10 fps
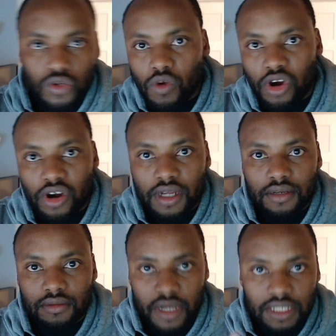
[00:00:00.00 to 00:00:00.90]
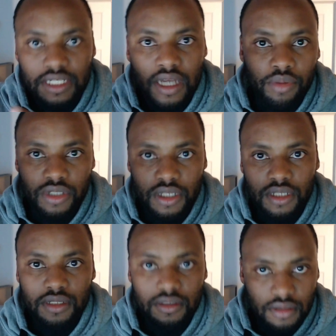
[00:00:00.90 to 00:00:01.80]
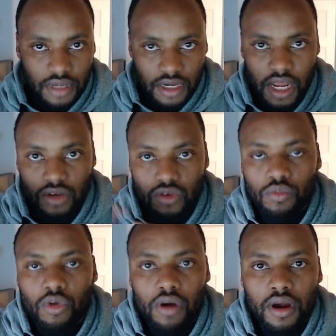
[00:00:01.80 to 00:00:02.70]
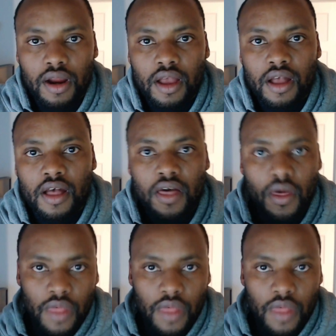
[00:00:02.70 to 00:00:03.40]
put it to work and doubled it and had two more.